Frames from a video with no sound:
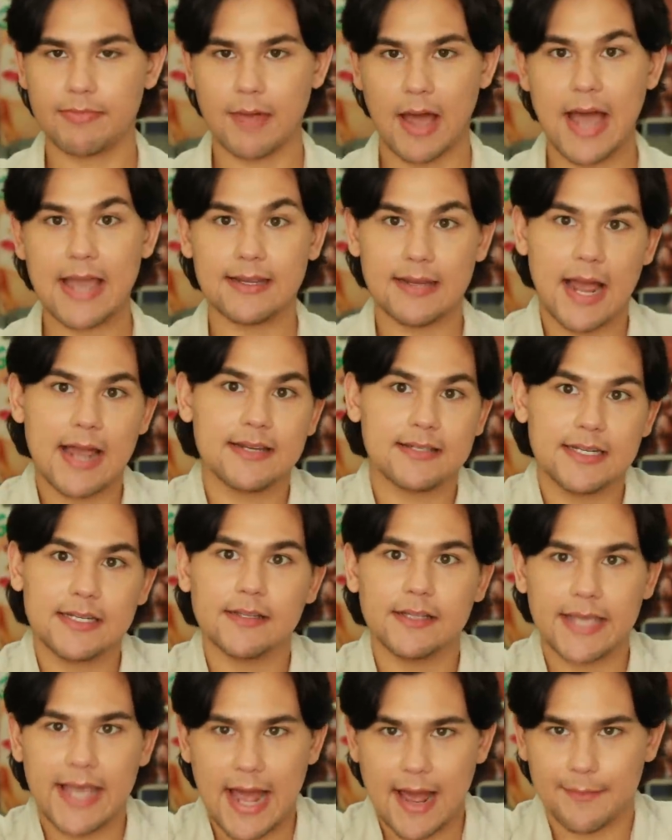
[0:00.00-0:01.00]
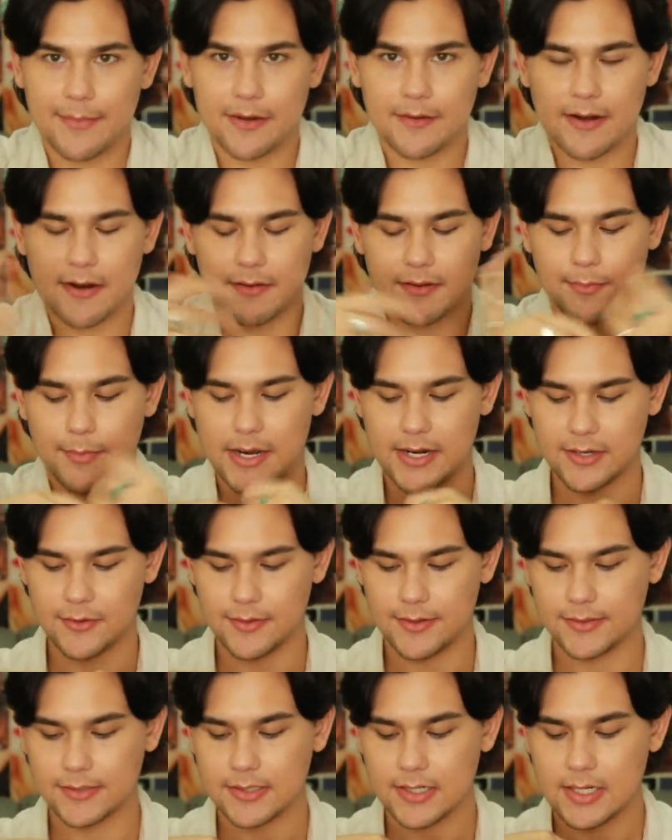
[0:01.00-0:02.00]
ideally happen, right, with body
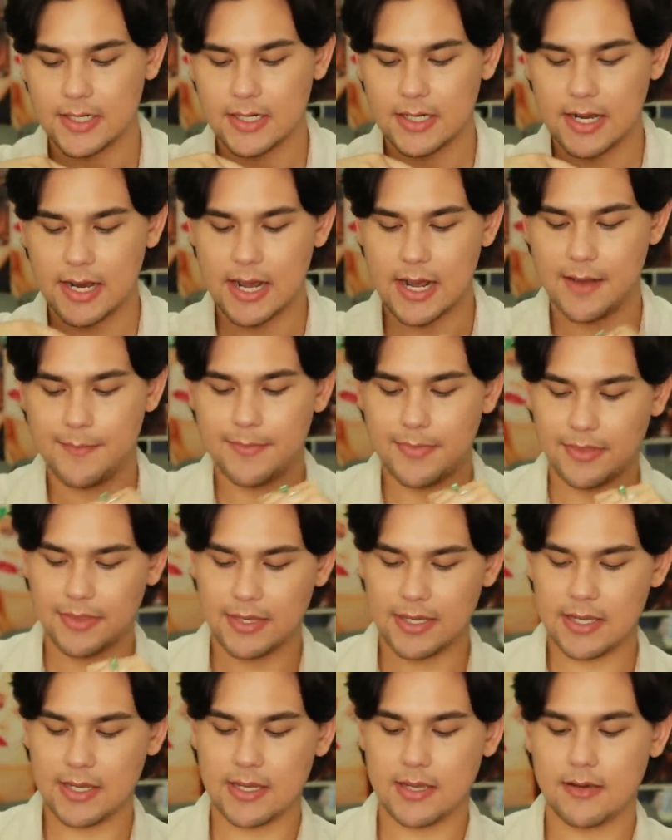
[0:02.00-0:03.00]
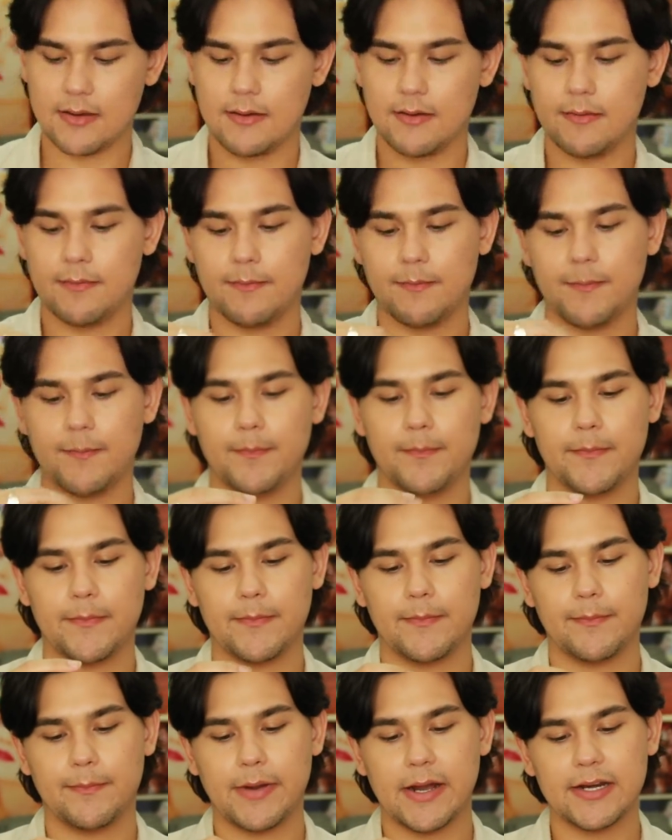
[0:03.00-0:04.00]
oils. Um, the
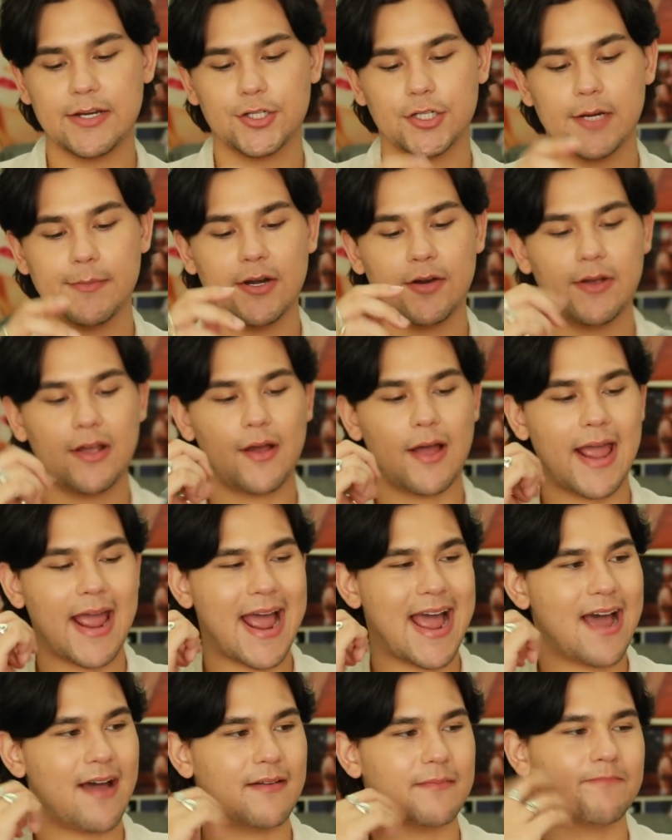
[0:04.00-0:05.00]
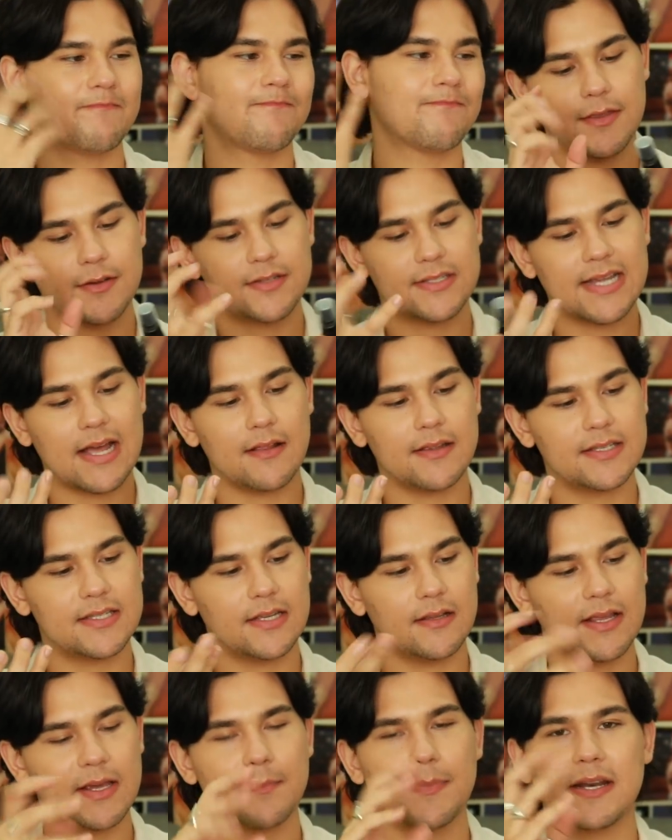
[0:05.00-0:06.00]
body treatment oil, I have, there's
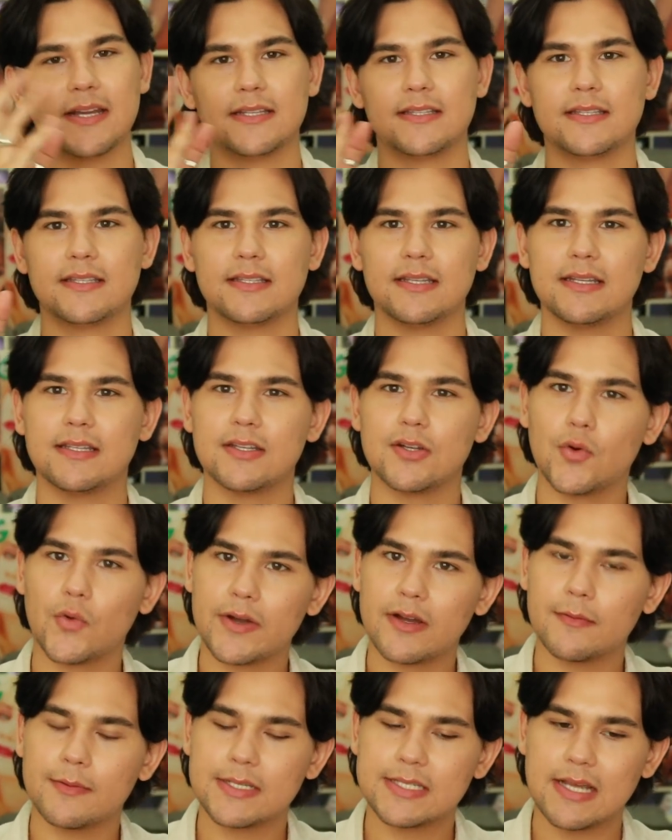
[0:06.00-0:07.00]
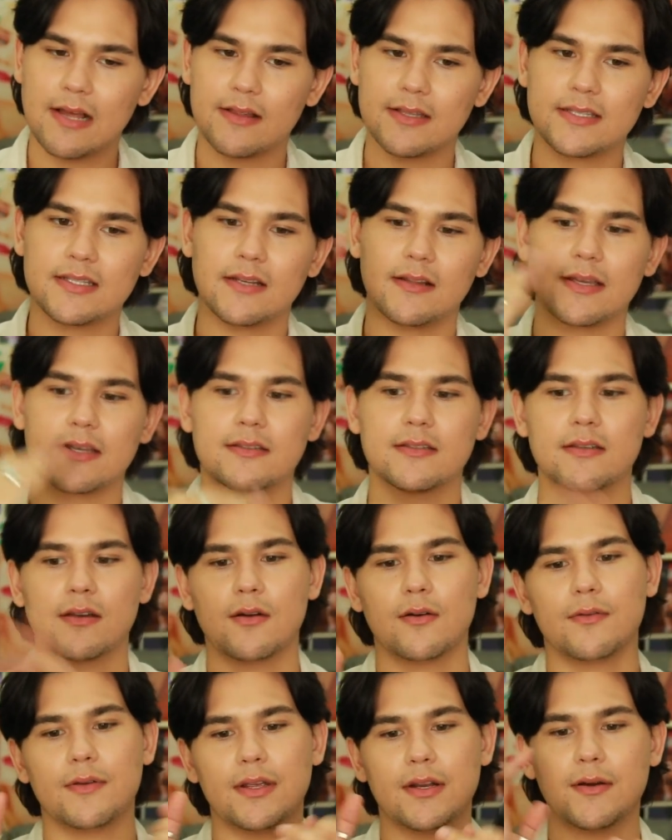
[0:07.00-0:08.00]
salicylic, but it's, it's an oil with salicylic,
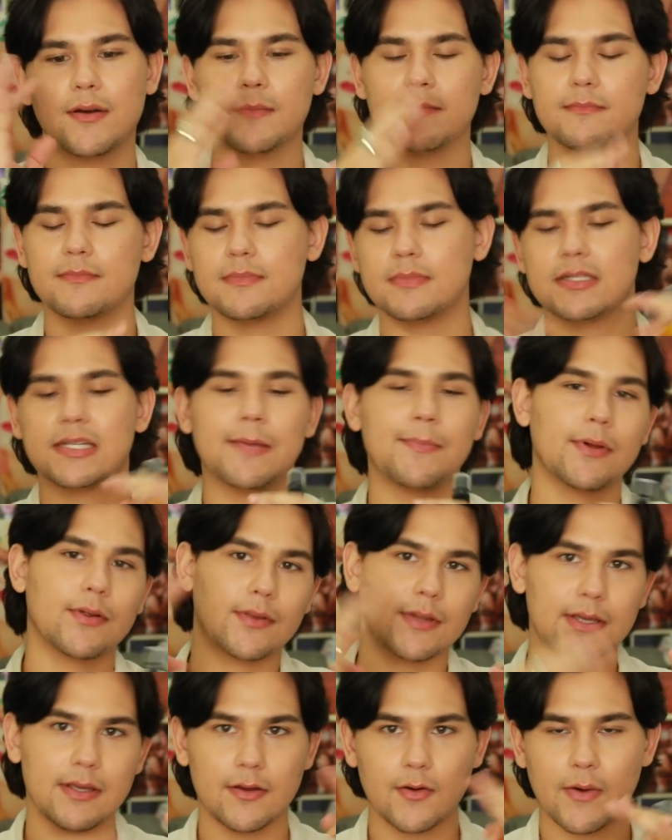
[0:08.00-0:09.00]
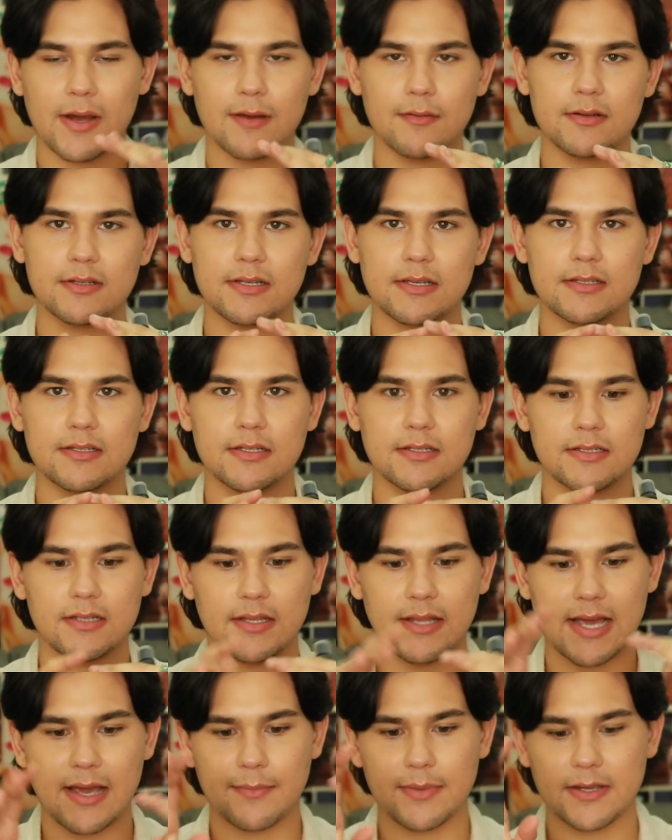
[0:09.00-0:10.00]
so, you know, I'm typically quite resistant to
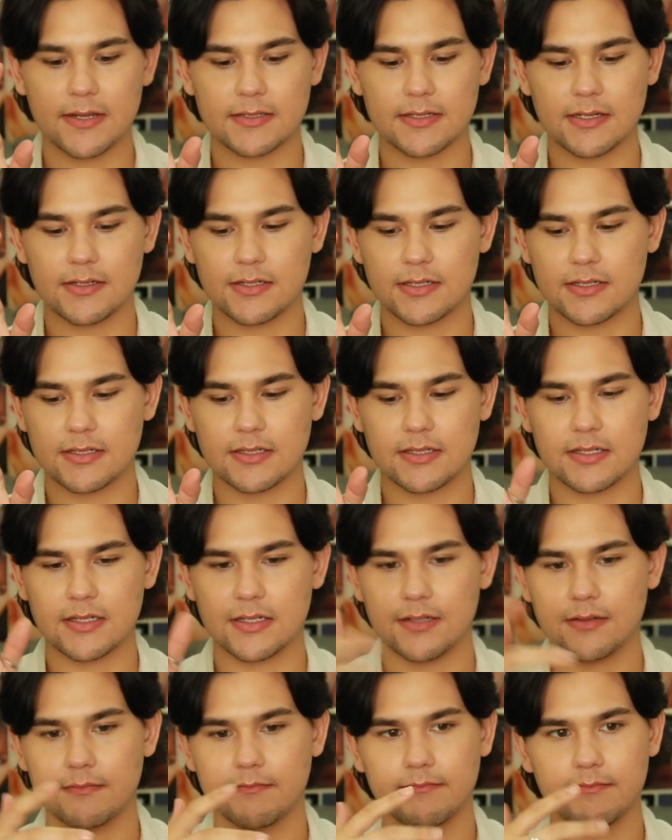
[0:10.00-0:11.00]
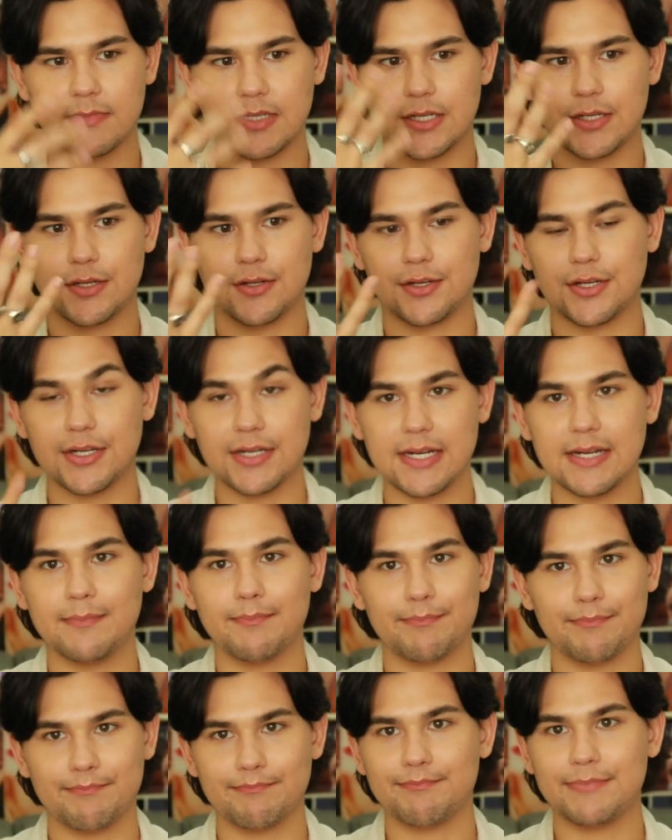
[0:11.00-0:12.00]
that because I just, you know, you need
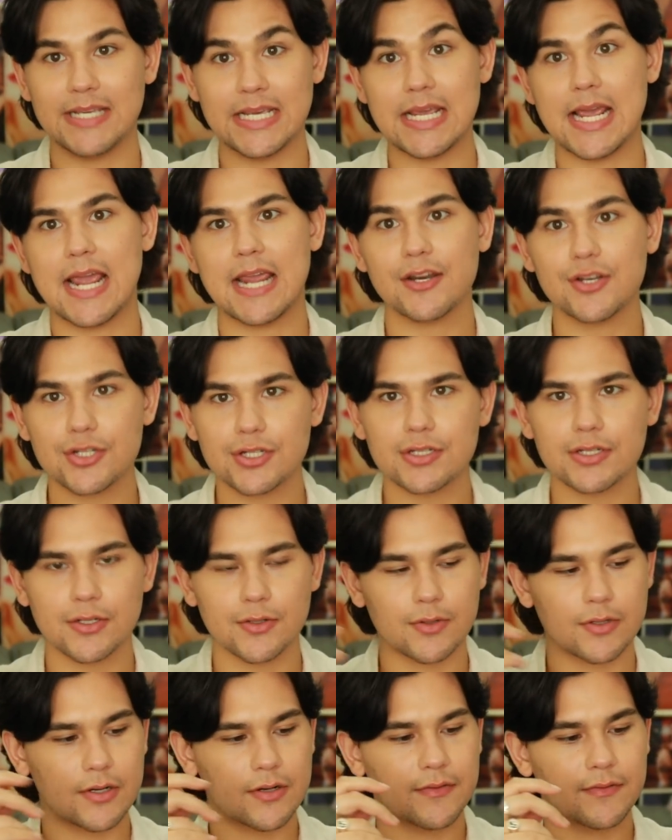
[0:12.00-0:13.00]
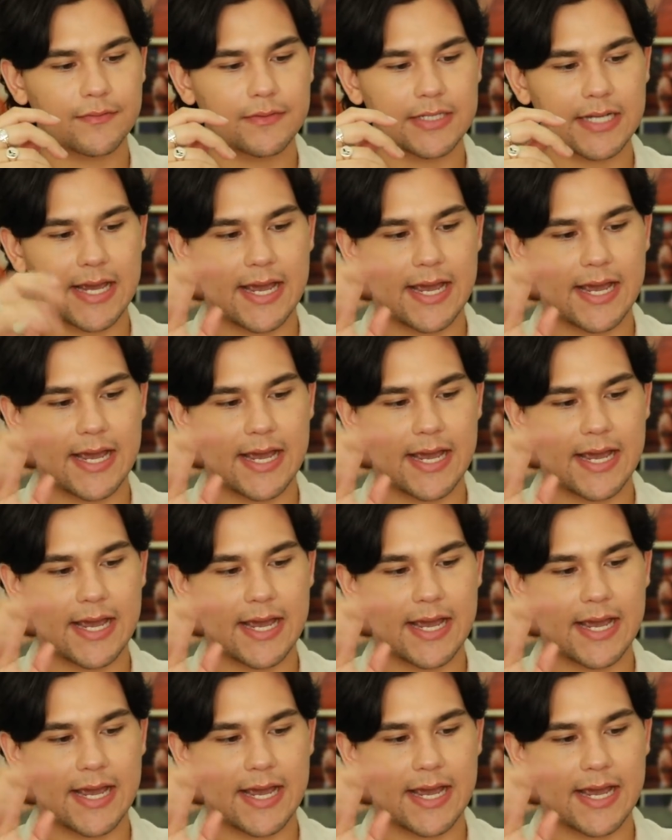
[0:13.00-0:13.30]
pH in order to